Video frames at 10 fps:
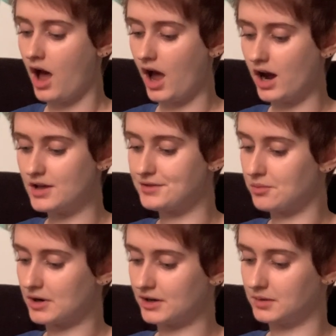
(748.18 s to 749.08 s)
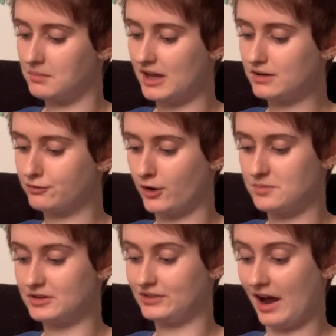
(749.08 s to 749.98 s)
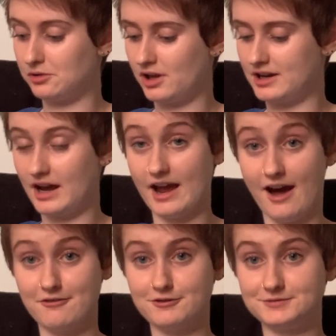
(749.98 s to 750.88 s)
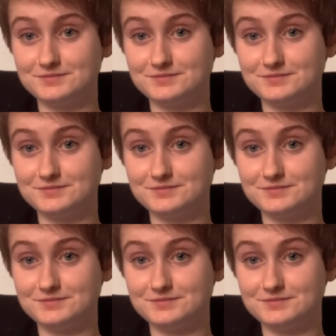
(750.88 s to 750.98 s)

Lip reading: that we're going to make from this outline I have.